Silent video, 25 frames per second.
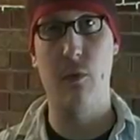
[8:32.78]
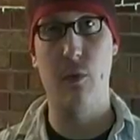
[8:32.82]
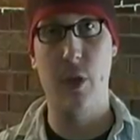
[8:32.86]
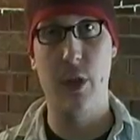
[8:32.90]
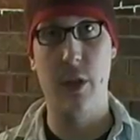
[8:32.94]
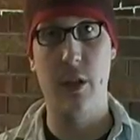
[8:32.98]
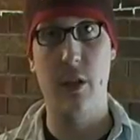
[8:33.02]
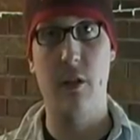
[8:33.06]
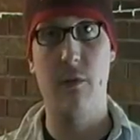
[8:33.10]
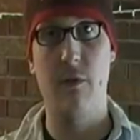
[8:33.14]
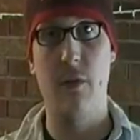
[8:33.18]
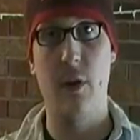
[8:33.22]

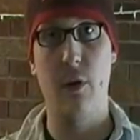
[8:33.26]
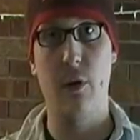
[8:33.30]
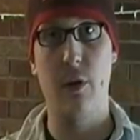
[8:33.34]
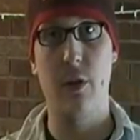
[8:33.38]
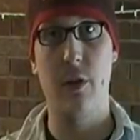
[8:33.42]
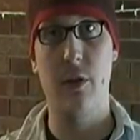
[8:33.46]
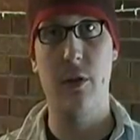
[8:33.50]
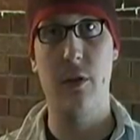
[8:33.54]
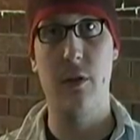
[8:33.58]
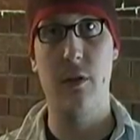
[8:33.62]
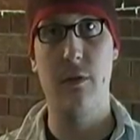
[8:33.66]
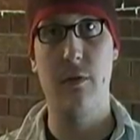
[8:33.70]
really felt
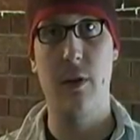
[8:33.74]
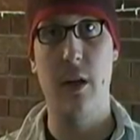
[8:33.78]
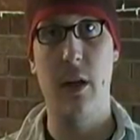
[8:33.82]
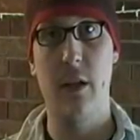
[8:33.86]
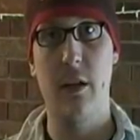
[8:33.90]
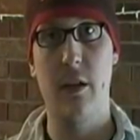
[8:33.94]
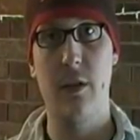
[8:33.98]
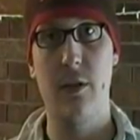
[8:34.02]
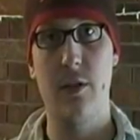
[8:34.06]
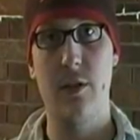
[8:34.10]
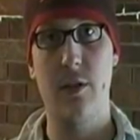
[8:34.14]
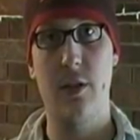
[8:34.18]
good to
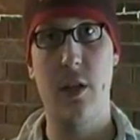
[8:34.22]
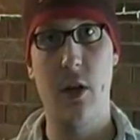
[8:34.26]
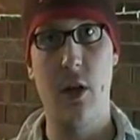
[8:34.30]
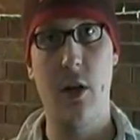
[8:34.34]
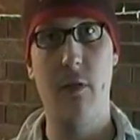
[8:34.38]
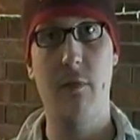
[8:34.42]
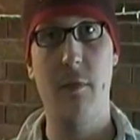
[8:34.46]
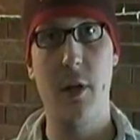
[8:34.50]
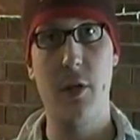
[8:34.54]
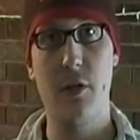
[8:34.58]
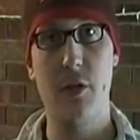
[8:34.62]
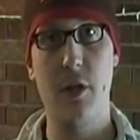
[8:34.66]
finally just get
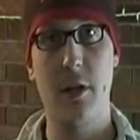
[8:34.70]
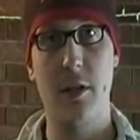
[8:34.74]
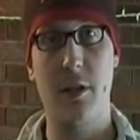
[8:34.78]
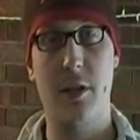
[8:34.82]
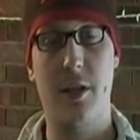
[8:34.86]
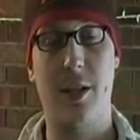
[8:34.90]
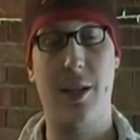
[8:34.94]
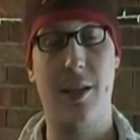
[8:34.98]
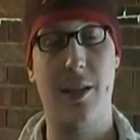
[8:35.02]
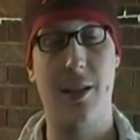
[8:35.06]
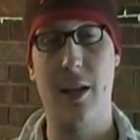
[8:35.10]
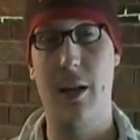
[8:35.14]
off my
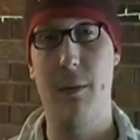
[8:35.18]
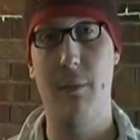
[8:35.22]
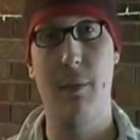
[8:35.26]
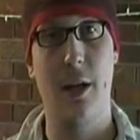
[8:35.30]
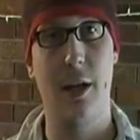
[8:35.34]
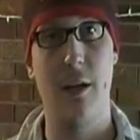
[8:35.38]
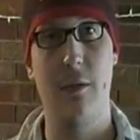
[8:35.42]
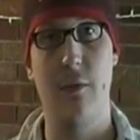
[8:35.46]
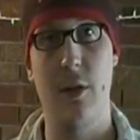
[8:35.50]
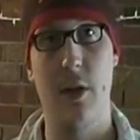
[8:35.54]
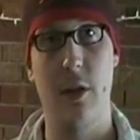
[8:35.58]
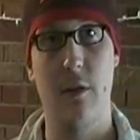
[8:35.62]
chest. I'm
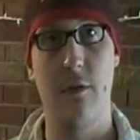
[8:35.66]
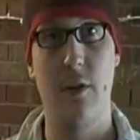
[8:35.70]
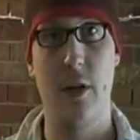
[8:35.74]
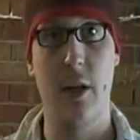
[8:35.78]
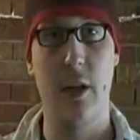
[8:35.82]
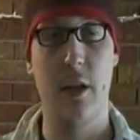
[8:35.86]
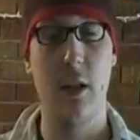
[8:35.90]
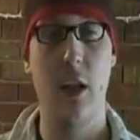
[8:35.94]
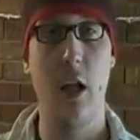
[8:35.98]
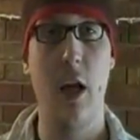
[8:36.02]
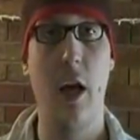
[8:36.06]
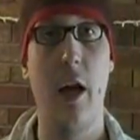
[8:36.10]
not even going to
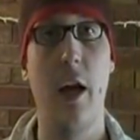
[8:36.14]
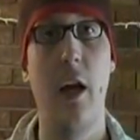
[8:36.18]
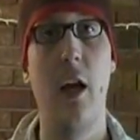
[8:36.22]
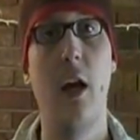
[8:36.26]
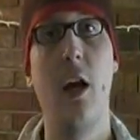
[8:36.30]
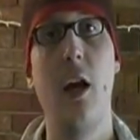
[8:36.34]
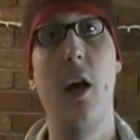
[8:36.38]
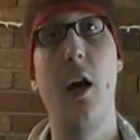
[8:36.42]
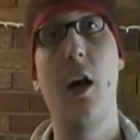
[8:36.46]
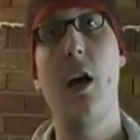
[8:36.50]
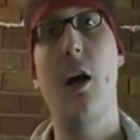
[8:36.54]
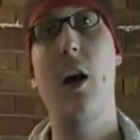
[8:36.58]
fucking lie.
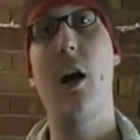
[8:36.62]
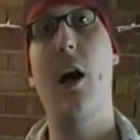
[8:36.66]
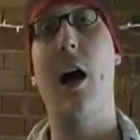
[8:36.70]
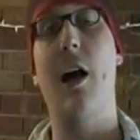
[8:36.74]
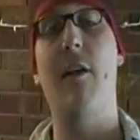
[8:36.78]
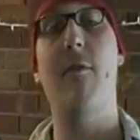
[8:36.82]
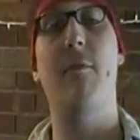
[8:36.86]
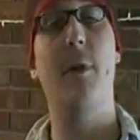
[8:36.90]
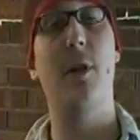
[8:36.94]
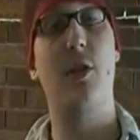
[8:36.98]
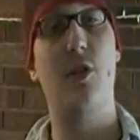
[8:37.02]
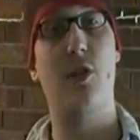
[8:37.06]

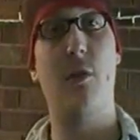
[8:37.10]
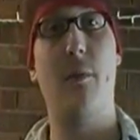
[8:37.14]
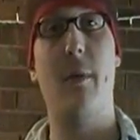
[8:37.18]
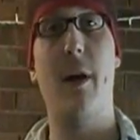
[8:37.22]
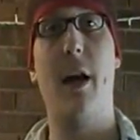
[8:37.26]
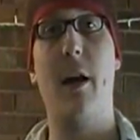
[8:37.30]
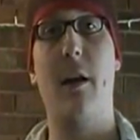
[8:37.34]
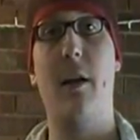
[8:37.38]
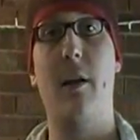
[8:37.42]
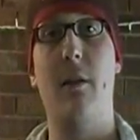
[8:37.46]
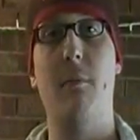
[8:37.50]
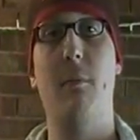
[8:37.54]
I've bitched
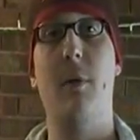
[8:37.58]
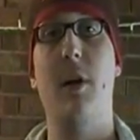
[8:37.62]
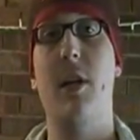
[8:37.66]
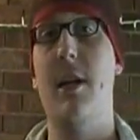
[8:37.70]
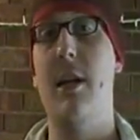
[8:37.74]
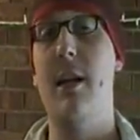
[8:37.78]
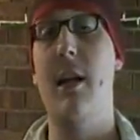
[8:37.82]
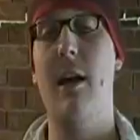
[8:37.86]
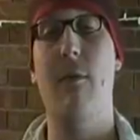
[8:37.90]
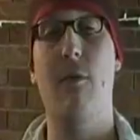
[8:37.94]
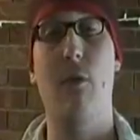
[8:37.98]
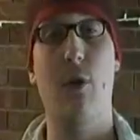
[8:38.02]
about it,
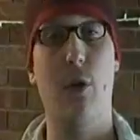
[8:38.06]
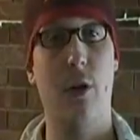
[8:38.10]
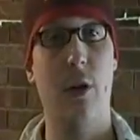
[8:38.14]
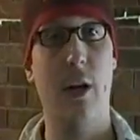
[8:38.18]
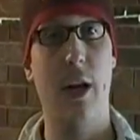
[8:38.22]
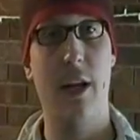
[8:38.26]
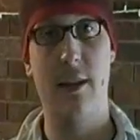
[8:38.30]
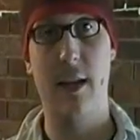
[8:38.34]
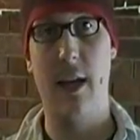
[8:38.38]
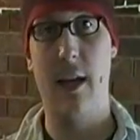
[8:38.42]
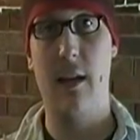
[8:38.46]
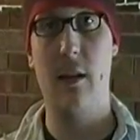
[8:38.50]
but
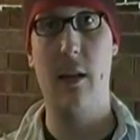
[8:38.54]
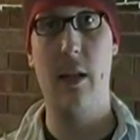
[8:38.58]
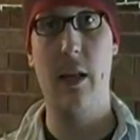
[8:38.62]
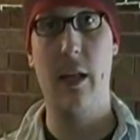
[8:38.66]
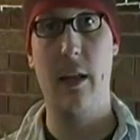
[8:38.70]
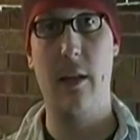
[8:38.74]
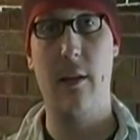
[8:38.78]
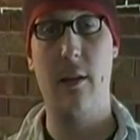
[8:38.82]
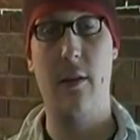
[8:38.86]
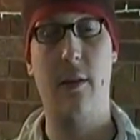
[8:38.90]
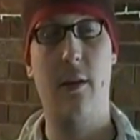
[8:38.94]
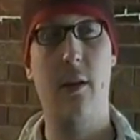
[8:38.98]
never at that
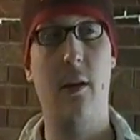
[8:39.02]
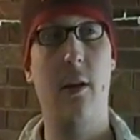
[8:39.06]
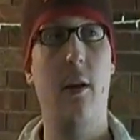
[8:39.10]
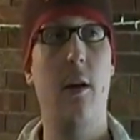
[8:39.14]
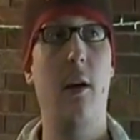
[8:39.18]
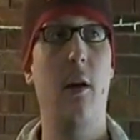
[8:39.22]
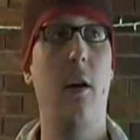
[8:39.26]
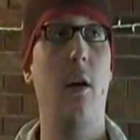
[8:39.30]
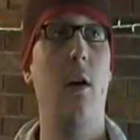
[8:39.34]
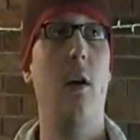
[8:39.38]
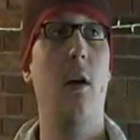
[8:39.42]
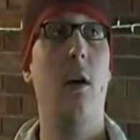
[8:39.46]
length.